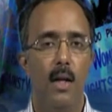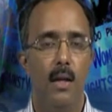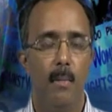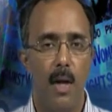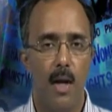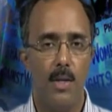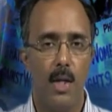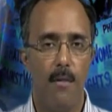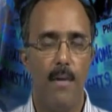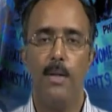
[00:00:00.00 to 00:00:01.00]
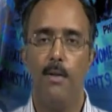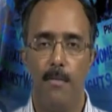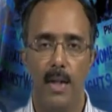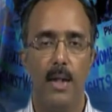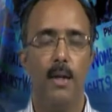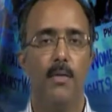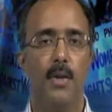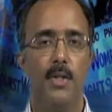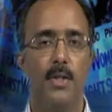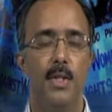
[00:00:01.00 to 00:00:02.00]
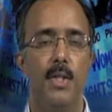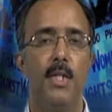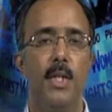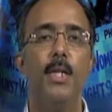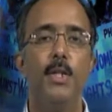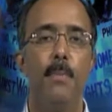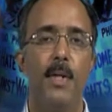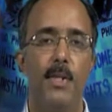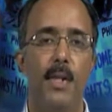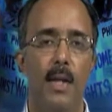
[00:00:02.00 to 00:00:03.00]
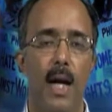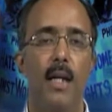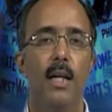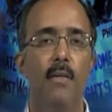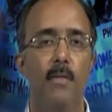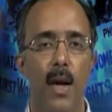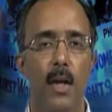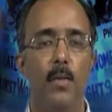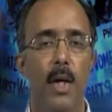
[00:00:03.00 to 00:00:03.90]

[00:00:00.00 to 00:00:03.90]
The biological fact of mothering, for instance, is interpreted and given value and